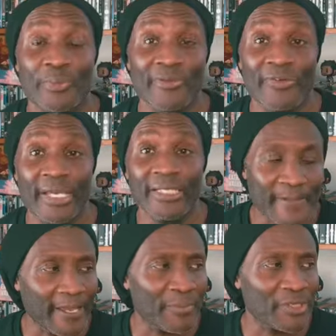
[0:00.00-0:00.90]
to be fair.
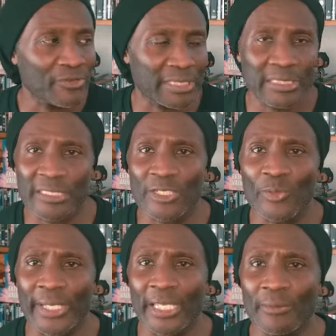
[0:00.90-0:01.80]
Yeah, it'd be interesting to see
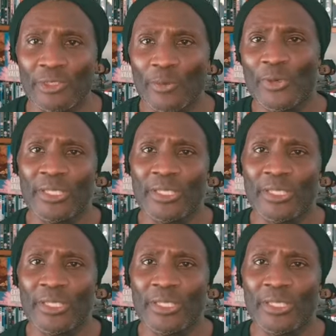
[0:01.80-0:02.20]
what he comes up